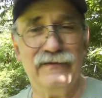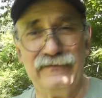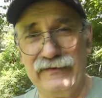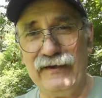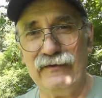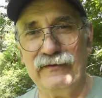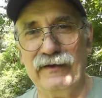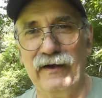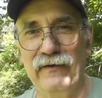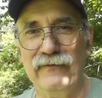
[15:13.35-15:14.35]
take good
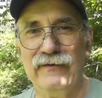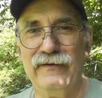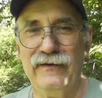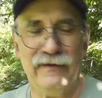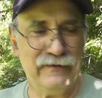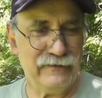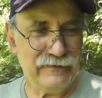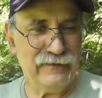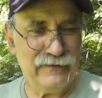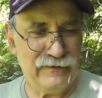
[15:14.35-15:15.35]
care of it, and
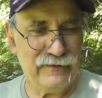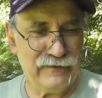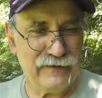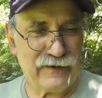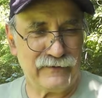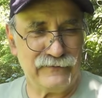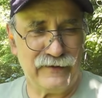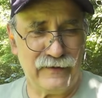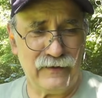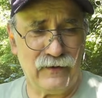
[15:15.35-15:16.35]
like I
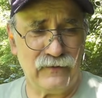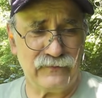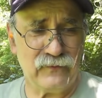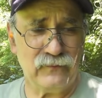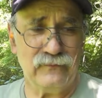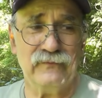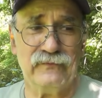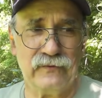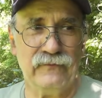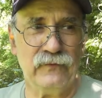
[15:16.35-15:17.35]
said, it'll also
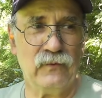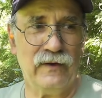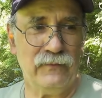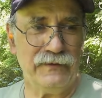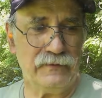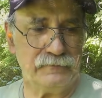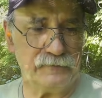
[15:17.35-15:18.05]
serve you quite well.